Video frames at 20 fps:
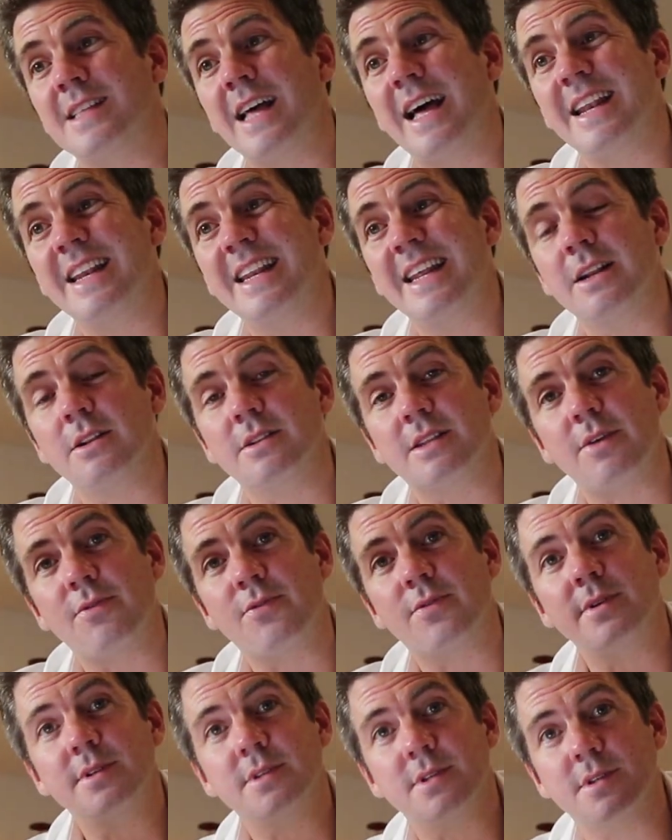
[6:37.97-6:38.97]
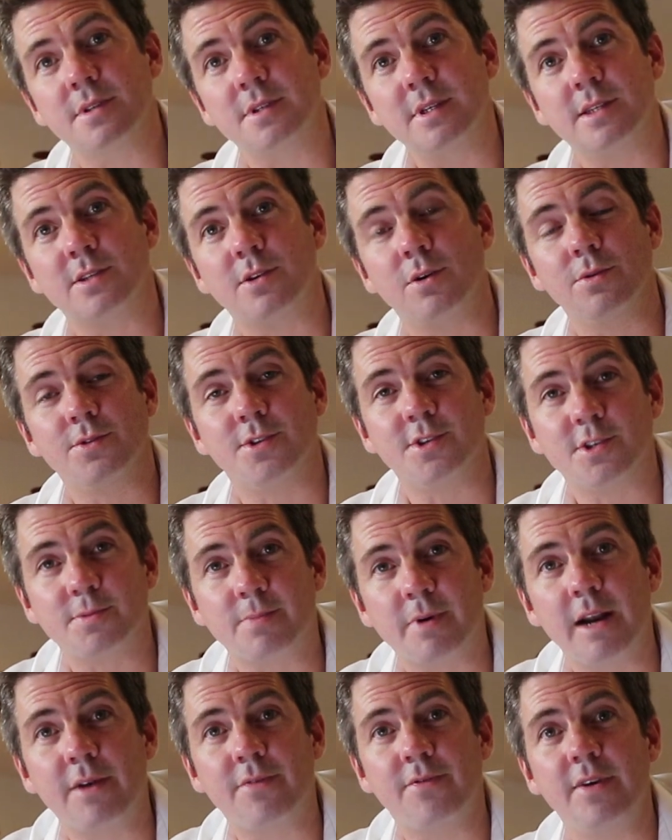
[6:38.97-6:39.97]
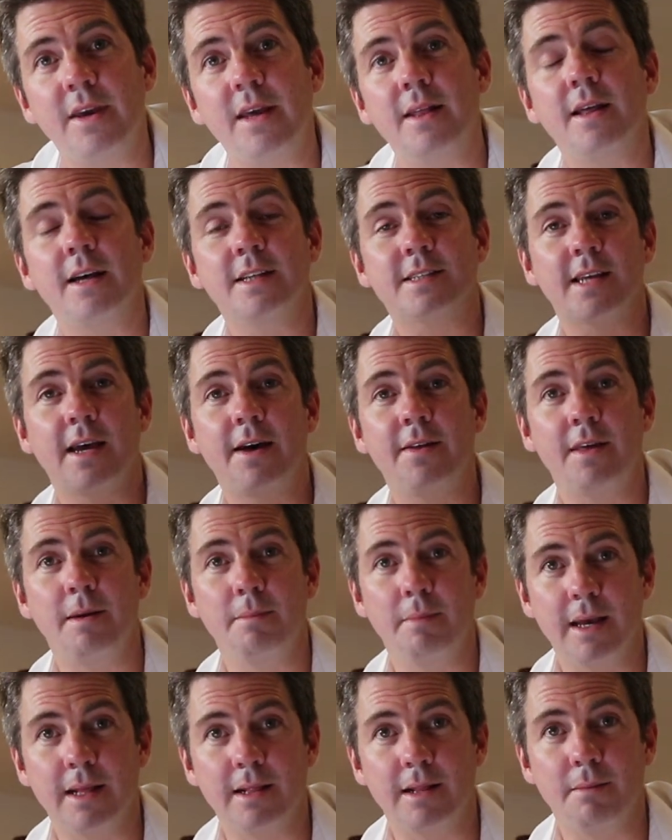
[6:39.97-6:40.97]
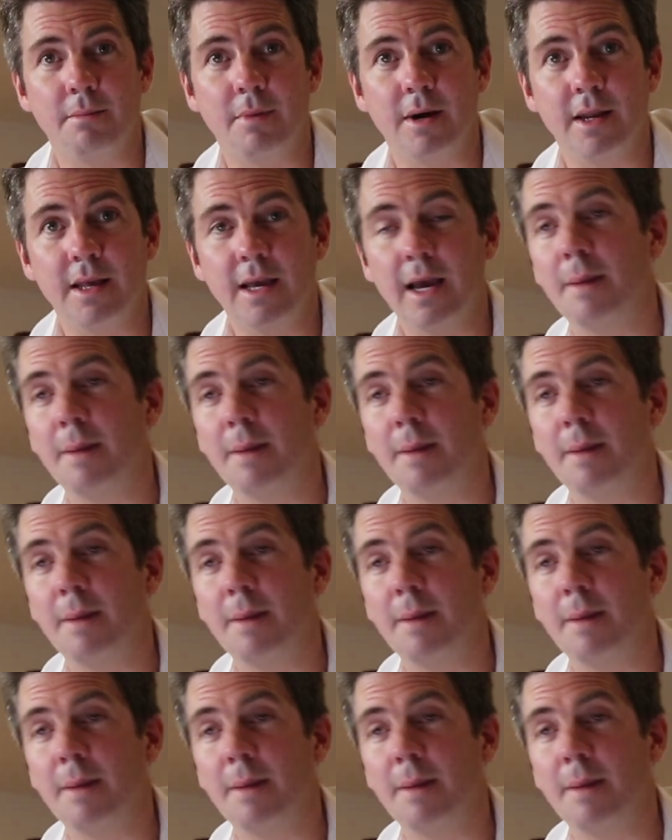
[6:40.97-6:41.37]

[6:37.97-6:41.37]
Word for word: That little difference is called the spread fee. That's how they make their money.